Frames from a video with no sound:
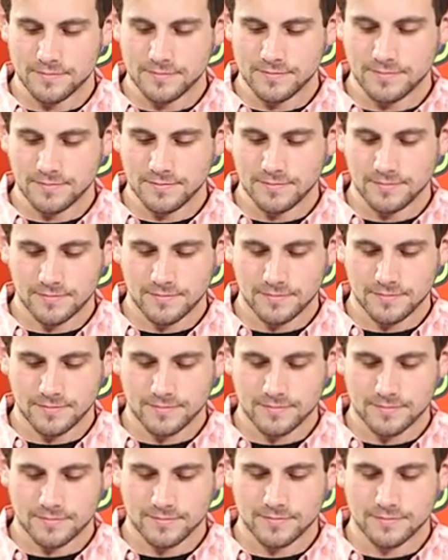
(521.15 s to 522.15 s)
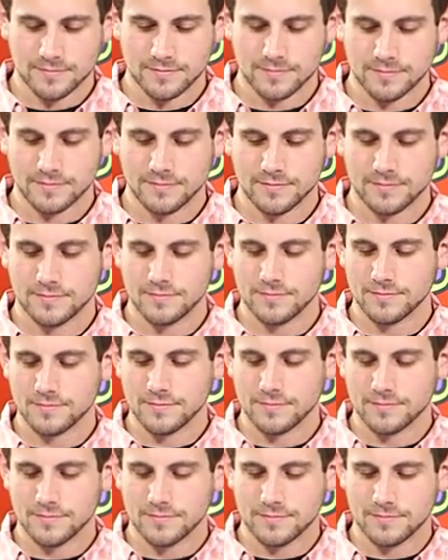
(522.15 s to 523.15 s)

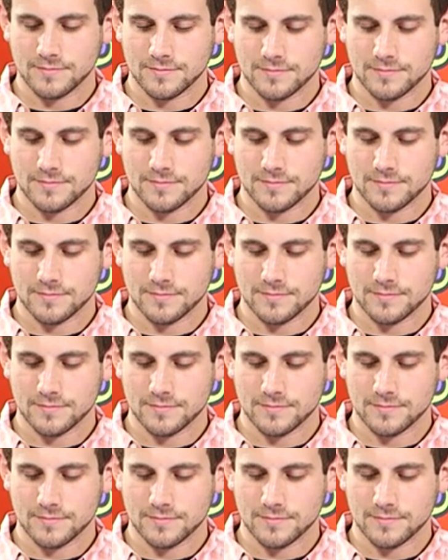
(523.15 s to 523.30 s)
This person isn't speaking.